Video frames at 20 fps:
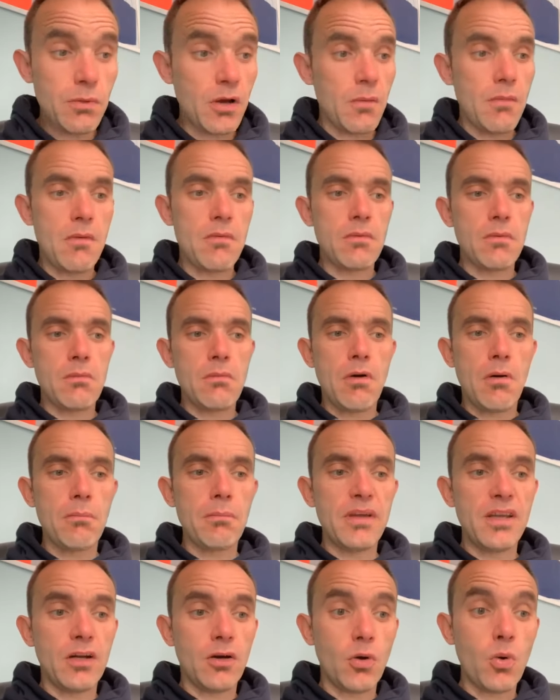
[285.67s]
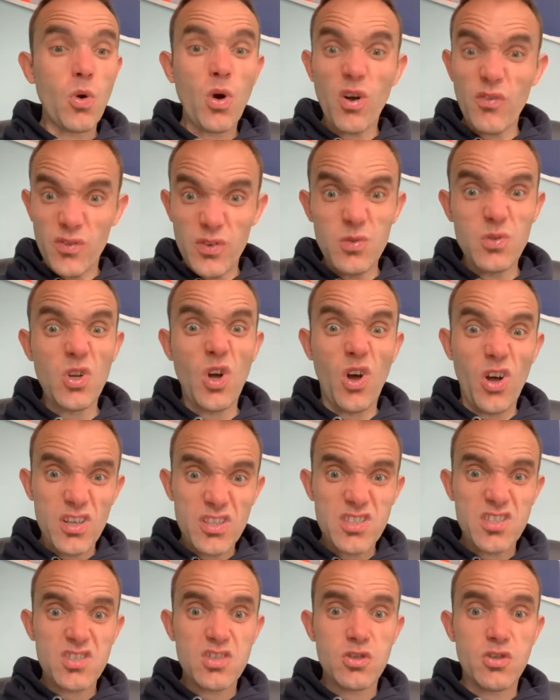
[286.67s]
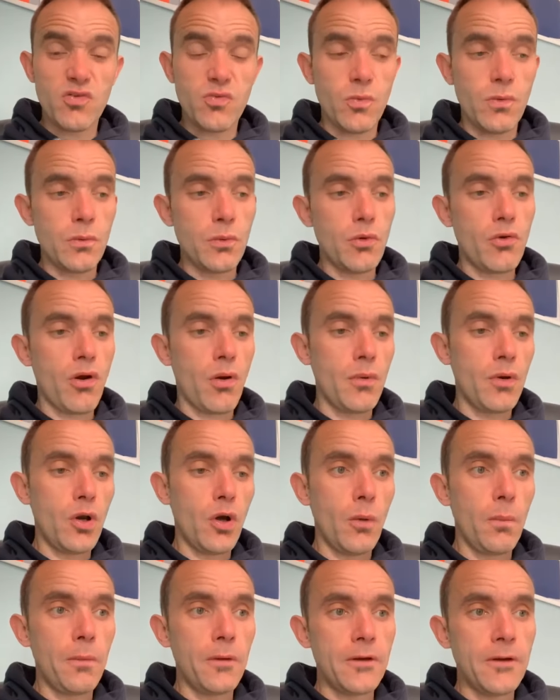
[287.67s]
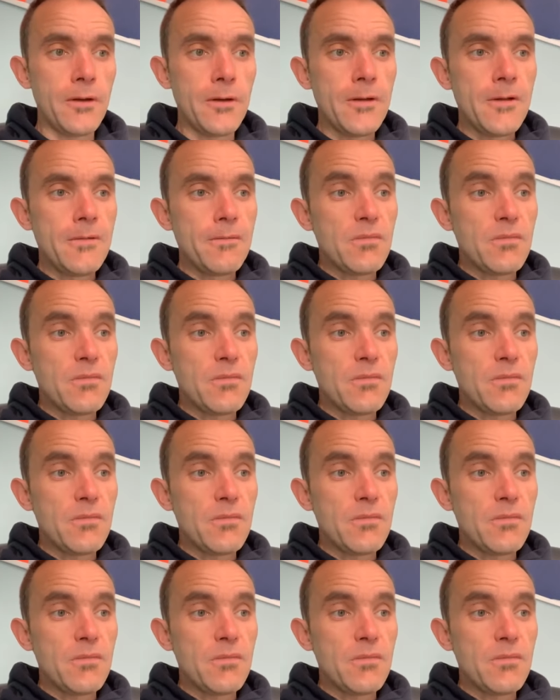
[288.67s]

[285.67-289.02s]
but I remember my mum being on quite a few diets and stuff when we were growing up, and